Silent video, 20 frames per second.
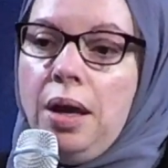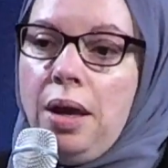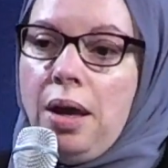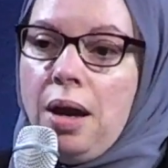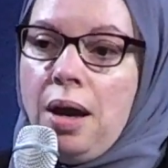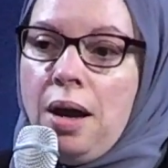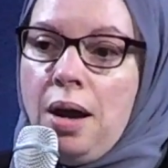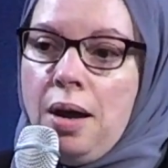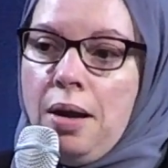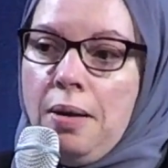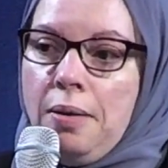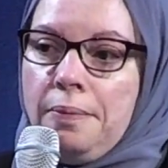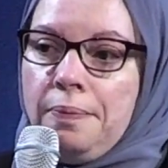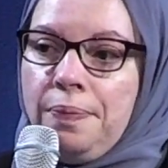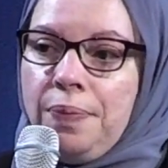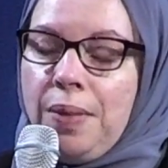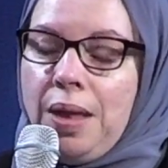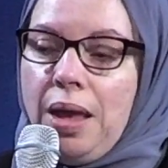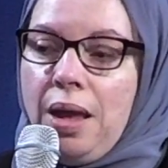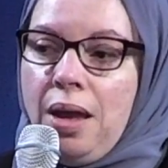
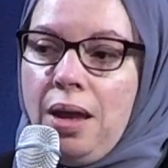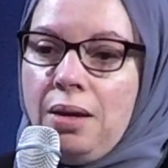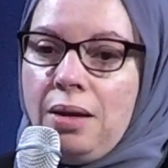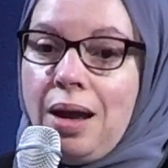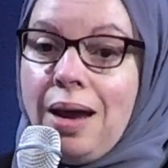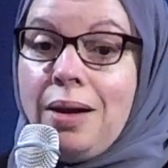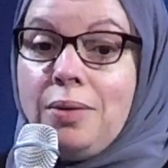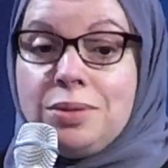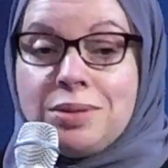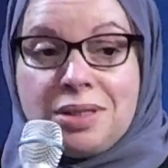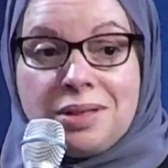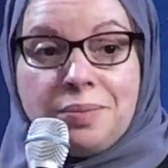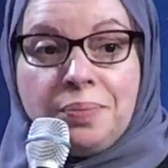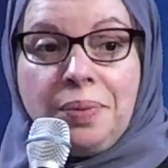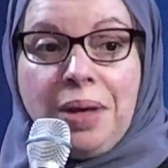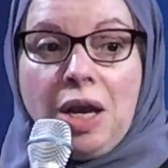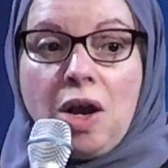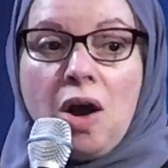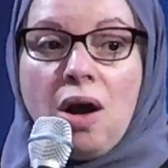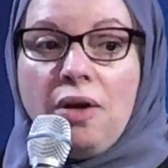and I was
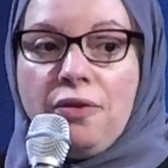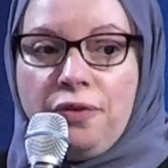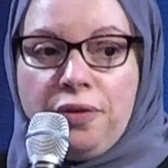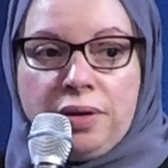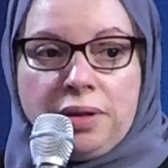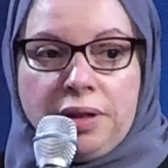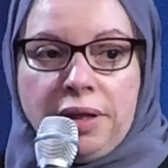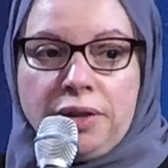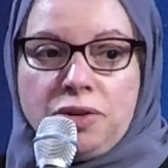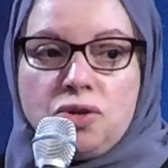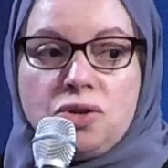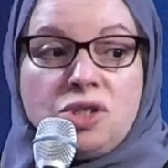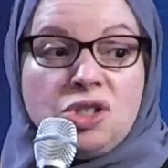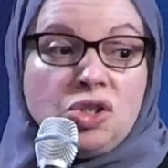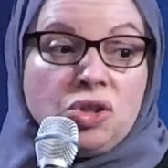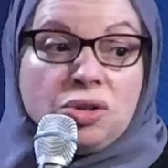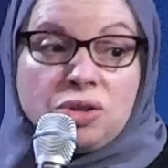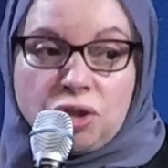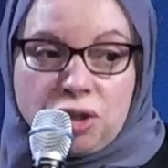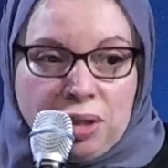being offered
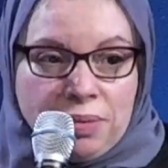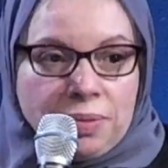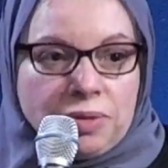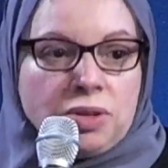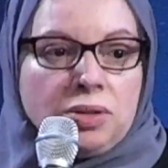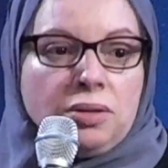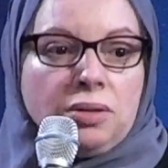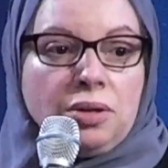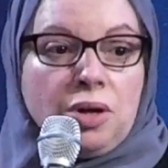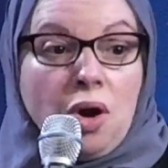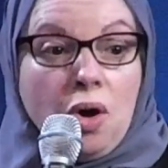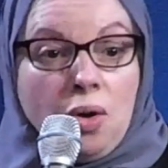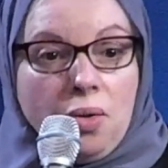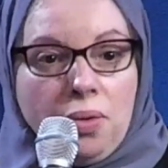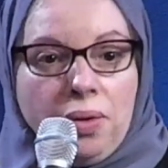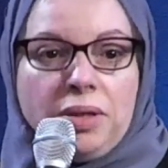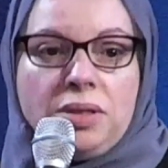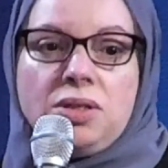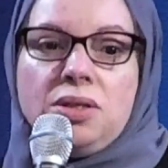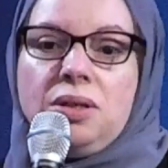judicialship to go
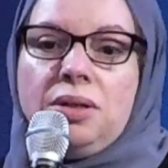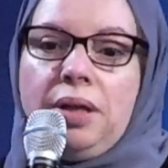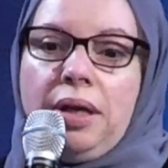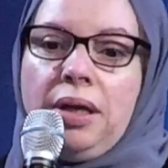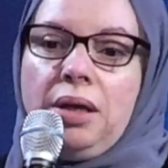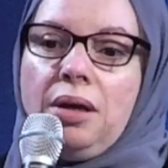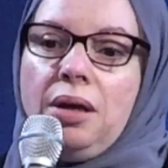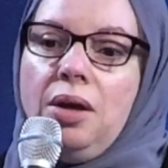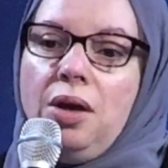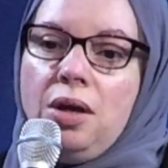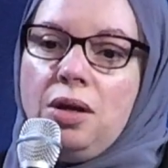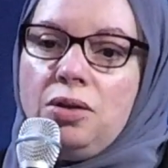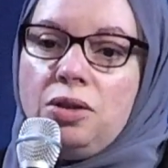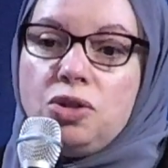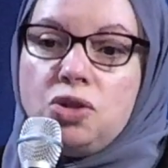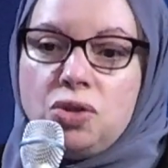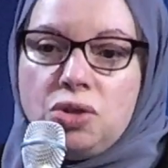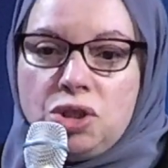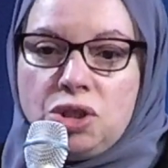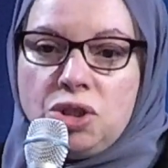into the
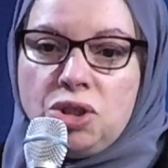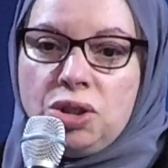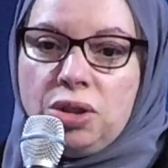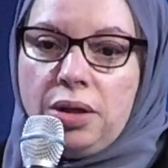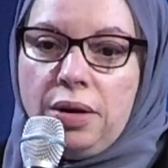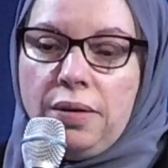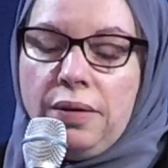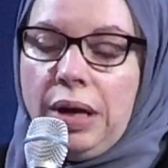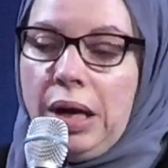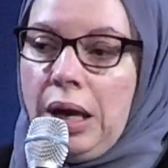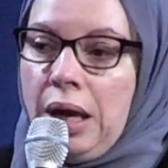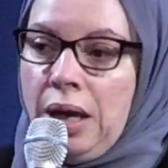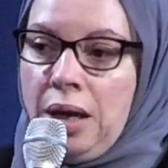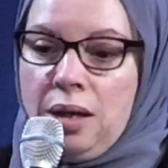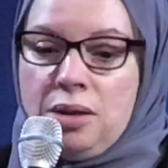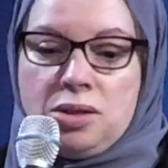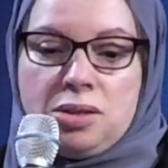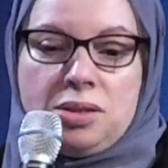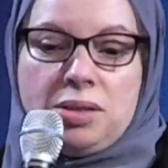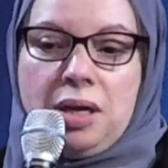judiciary, and I
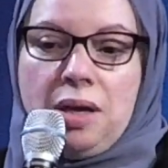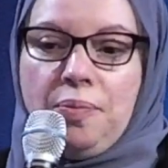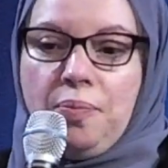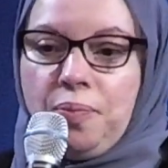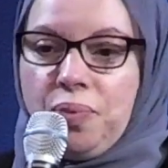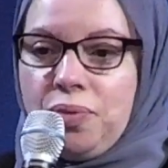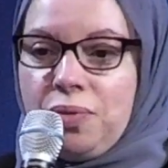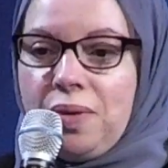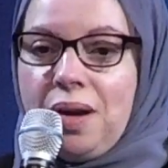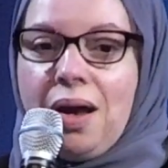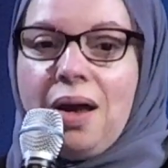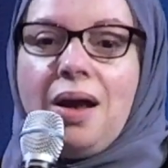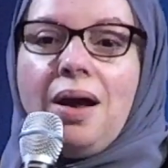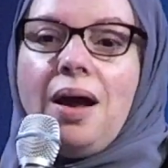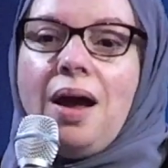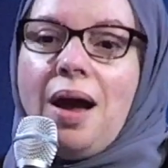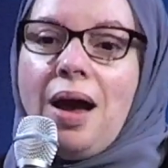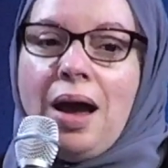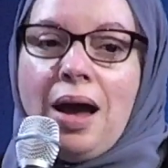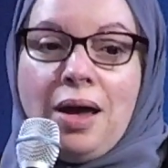just said,
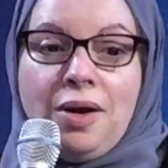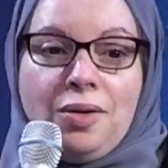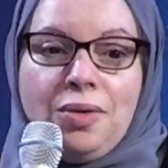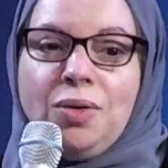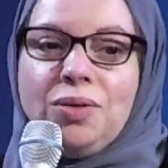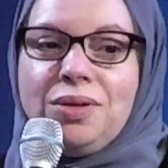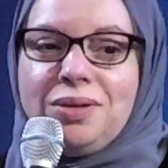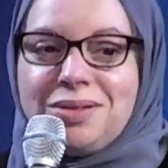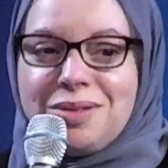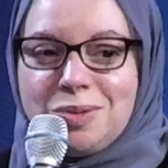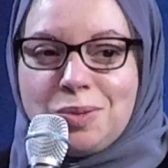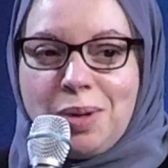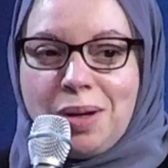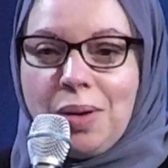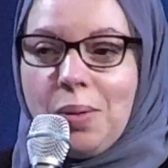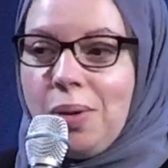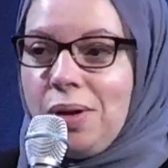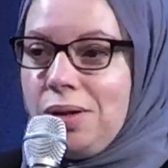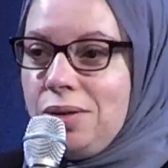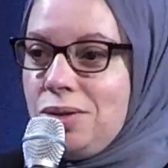I don't know, this is what I
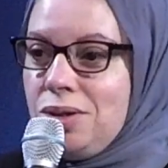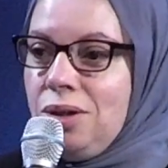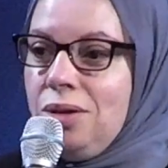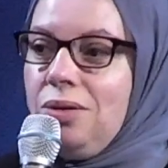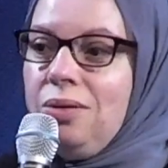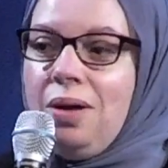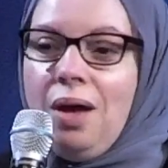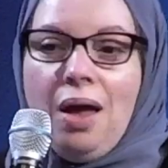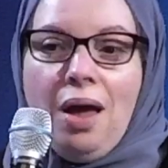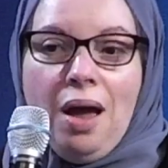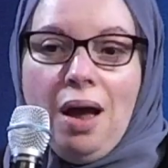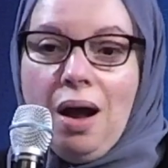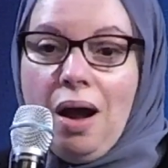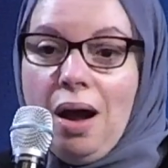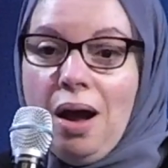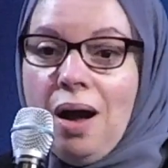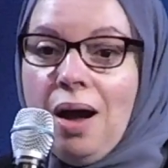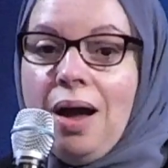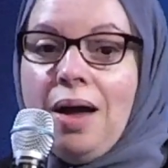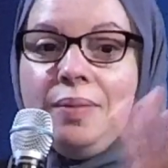want to do.
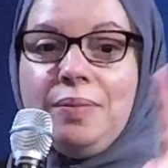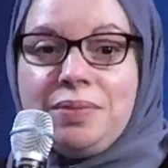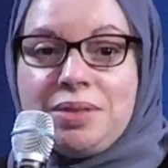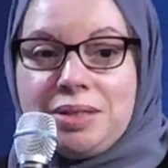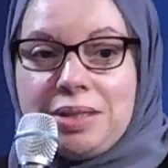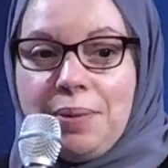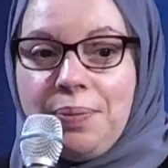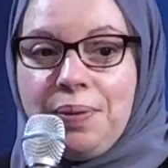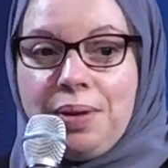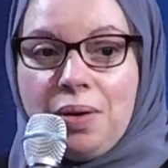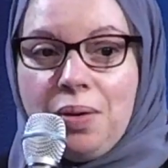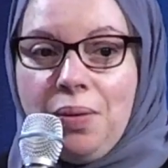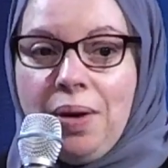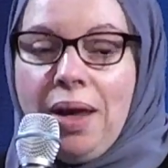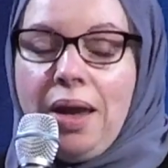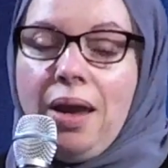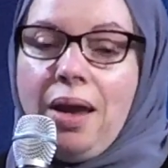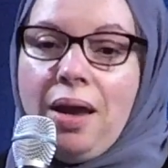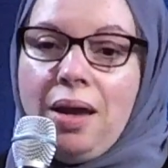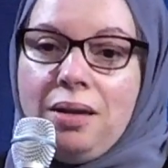I'm stepping
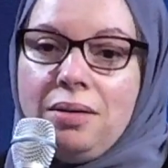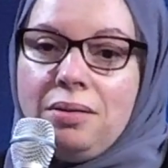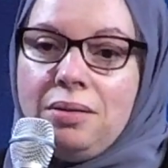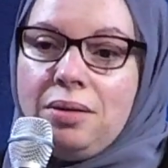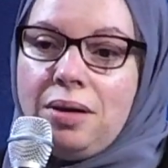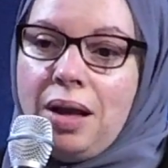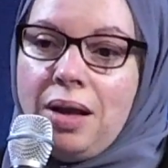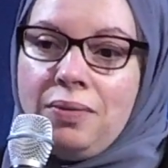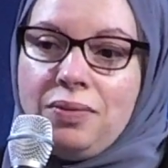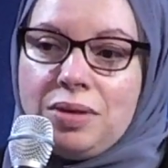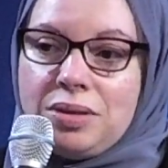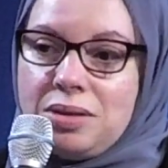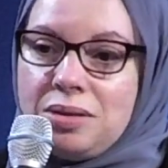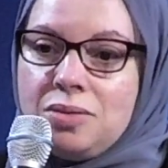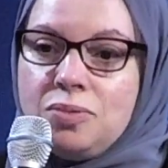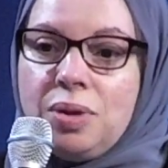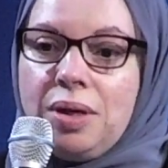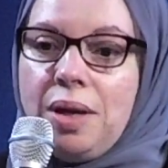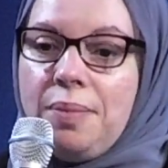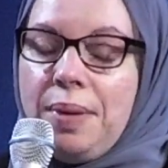away, and this is
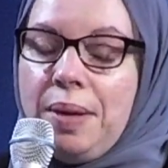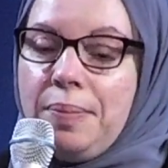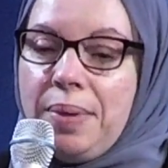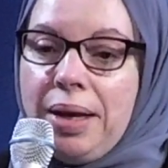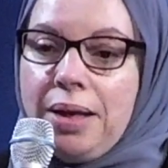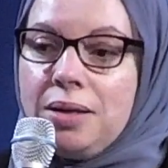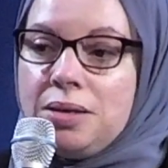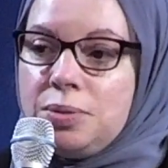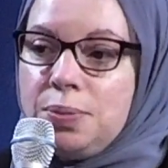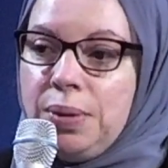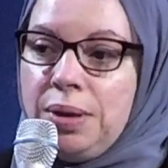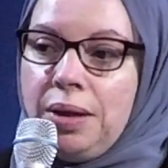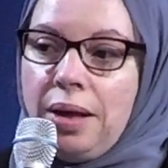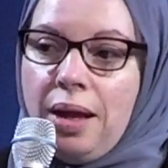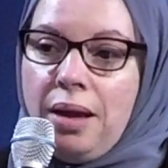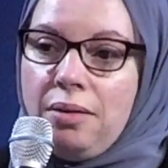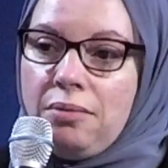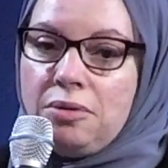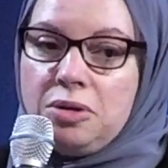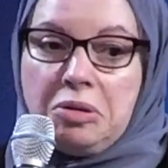when I met my husband,
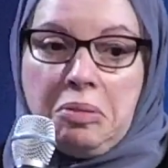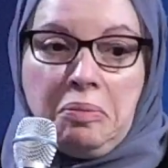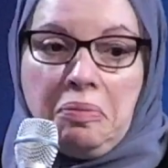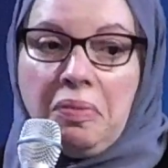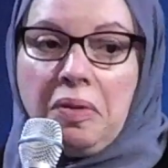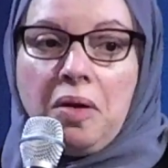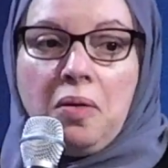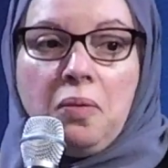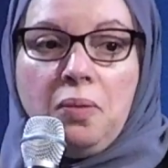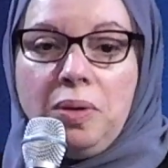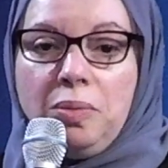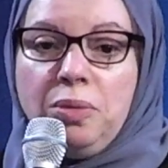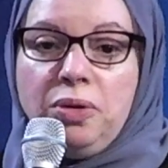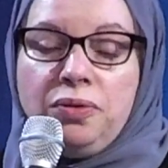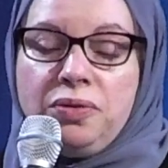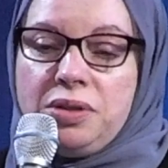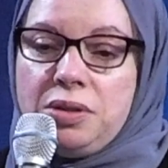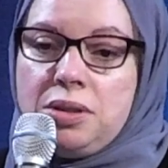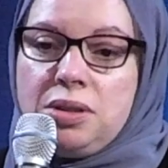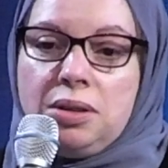and we
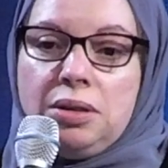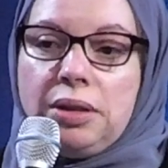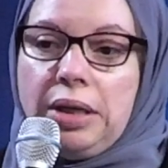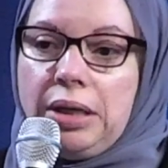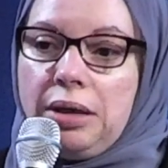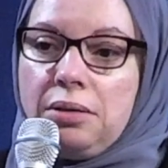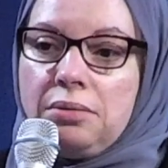moved into a